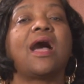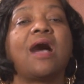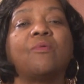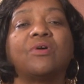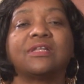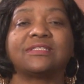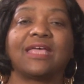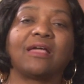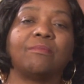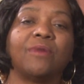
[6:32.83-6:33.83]
I want to
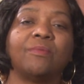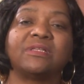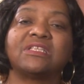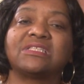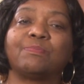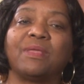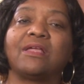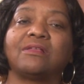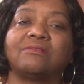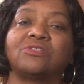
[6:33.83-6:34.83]
take a moment to
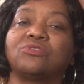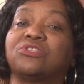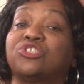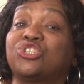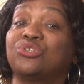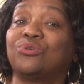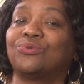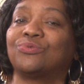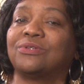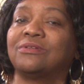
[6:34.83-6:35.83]
speak to the
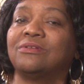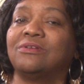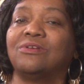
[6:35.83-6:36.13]
children